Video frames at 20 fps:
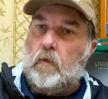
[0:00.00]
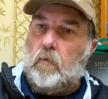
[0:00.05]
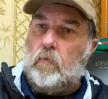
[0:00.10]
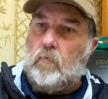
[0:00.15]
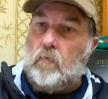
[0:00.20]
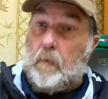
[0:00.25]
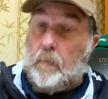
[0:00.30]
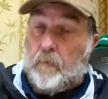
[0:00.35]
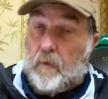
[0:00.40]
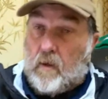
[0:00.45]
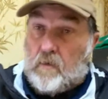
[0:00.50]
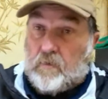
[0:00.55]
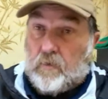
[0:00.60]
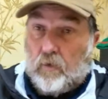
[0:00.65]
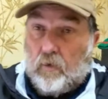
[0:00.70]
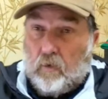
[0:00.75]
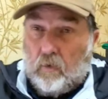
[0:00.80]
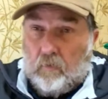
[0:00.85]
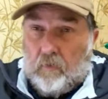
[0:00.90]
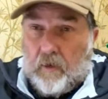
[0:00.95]
Rabbitohs are
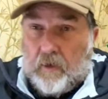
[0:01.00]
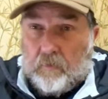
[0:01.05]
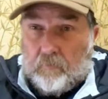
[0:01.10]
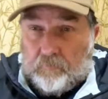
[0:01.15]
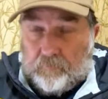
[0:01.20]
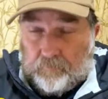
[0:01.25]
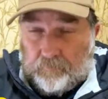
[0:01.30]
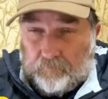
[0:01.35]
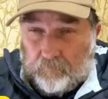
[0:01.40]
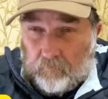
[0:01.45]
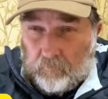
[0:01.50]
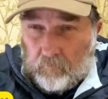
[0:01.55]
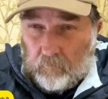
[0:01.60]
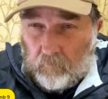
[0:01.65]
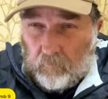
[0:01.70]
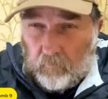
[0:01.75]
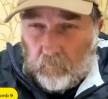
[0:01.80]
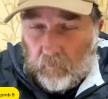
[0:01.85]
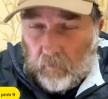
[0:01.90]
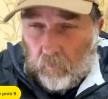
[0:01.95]
not great.
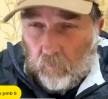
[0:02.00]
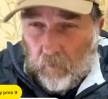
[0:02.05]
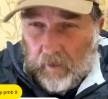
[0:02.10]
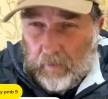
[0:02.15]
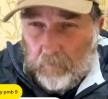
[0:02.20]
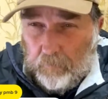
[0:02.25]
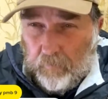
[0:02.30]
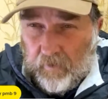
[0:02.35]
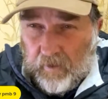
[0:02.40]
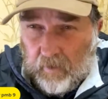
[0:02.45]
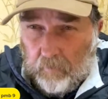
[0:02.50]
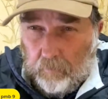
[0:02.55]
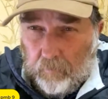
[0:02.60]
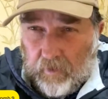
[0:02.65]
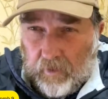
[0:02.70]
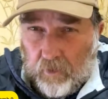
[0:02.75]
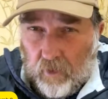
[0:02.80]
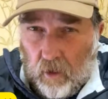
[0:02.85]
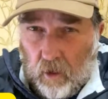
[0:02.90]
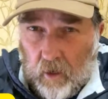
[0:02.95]
Ray
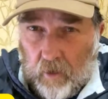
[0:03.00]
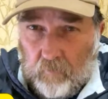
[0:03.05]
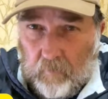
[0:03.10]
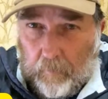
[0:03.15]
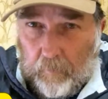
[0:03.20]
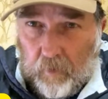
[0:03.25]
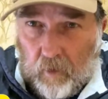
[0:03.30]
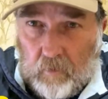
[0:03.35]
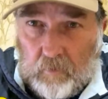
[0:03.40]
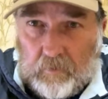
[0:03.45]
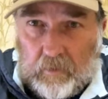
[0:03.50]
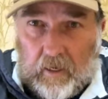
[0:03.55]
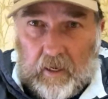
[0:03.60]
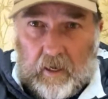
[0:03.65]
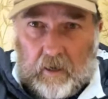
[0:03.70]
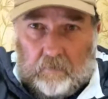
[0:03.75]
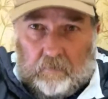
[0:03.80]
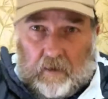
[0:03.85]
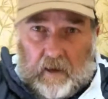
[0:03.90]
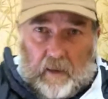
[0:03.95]
PMB9 Rabbitohs
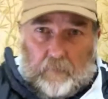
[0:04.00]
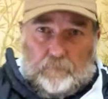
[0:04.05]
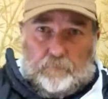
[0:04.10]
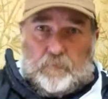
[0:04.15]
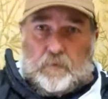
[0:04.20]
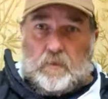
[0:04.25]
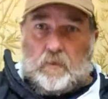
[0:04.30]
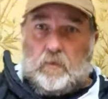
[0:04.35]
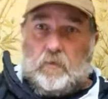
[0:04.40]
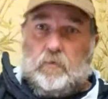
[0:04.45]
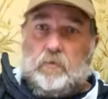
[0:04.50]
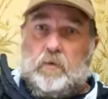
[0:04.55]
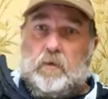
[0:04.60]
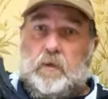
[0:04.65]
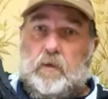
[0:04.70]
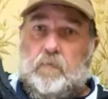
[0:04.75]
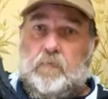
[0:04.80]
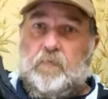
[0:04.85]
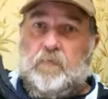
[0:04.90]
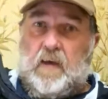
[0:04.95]
are
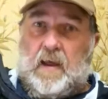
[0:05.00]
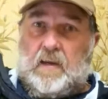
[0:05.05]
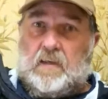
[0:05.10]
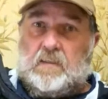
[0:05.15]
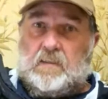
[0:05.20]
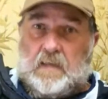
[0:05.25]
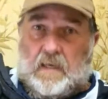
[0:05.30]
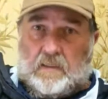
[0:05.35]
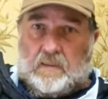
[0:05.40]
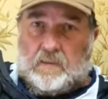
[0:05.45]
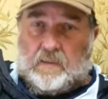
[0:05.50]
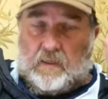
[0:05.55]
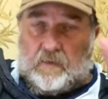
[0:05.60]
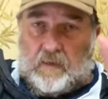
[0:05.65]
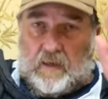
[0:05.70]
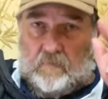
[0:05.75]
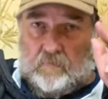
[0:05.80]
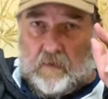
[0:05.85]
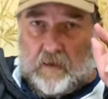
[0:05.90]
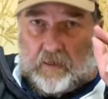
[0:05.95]
absolutely fantastic.
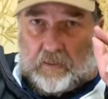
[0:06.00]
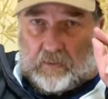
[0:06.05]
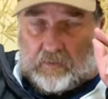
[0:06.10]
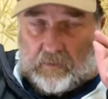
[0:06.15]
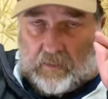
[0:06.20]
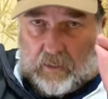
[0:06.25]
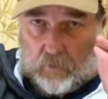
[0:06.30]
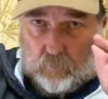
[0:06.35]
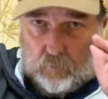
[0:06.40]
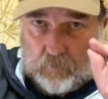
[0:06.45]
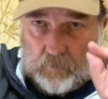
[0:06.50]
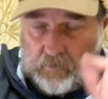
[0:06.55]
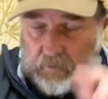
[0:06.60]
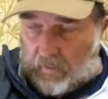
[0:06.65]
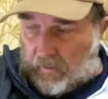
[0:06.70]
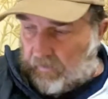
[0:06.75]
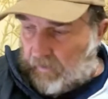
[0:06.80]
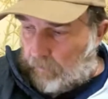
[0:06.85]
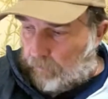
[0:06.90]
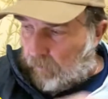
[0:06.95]
They're running equal
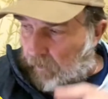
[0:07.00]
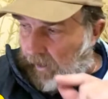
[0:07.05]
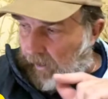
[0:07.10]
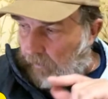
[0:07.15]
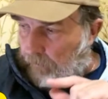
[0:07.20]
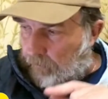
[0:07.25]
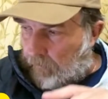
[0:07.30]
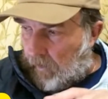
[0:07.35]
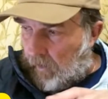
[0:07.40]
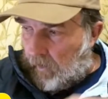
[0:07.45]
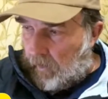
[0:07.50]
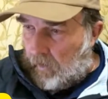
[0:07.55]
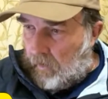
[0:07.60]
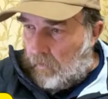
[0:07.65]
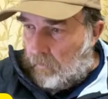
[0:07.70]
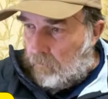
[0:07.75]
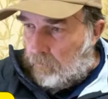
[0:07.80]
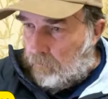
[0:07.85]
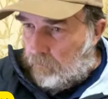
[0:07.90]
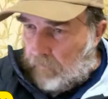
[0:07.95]
second. They're playing
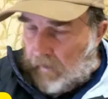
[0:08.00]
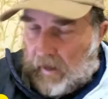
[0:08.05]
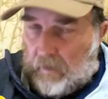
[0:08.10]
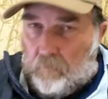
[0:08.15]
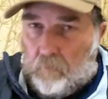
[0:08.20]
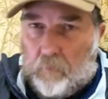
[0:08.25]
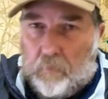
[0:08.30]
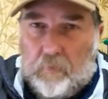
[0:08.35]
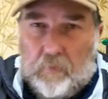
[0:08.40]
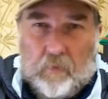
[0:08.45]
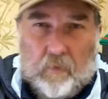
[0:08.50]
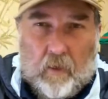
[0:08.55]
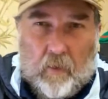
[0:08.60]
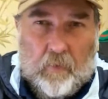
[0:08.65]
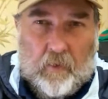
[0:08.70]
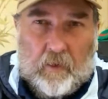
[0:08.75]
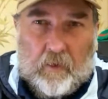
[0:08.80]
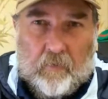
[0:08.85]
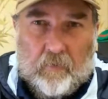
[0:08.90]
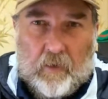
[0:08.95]
Penrith, I
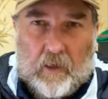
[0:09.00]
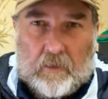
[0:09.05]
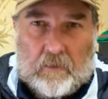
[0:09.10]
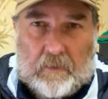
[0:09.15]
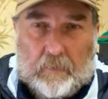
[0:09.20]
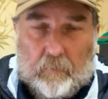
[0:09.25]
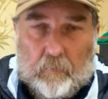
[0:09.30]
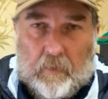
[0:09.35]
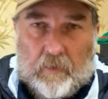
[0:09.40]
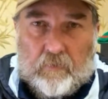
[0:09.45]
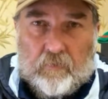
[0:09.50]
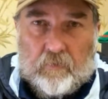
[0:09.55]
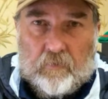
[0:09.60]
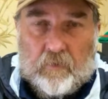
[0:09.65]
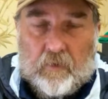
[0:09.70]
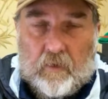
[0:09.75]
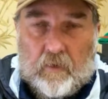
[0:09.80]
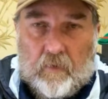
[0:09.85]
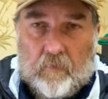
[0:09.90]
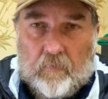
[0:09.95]
think, in the next couple of matches.
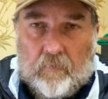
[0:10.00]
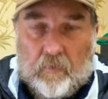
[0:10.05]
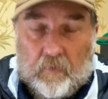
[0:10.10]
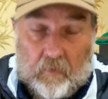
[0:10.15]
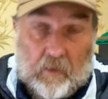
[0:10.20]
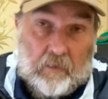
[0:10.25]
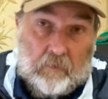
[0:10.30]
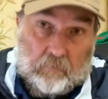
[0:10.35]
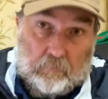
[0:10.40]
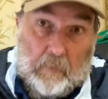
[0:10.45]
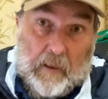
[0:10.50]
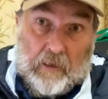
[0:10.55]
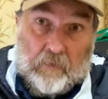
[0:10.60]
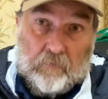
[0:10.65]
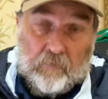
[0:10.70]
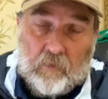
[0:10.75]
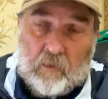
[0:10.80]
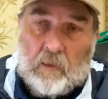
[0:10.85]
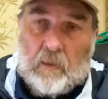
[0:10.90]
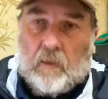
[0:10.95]
And the next
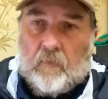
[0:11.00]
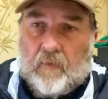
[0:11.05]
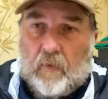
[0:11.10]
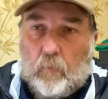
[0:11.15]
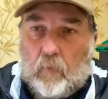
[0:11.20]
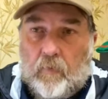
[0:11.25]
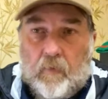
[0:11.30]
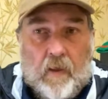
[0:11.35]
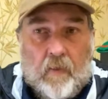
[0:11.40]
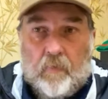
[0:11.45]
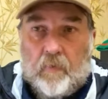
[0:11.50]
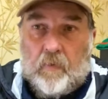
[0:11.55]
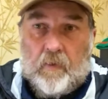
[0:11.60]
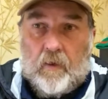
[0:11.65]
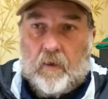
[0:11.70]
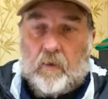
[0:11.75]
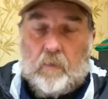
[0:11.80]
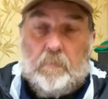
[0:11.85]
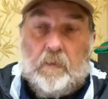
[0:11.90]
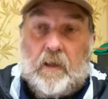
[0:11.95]
match, they win that,
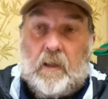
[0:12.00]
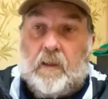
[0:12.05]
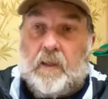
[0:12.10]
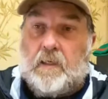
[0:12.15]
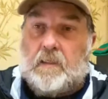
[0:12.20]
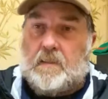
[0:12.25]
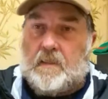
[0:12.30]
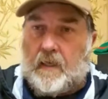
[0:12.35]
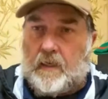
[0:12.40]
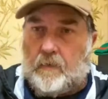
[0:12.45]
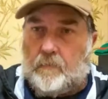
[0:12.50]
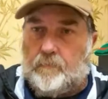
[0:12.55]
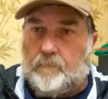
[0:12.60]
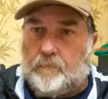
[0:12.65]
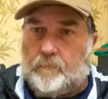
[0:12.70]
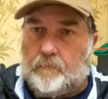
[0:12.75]
they could be clear second.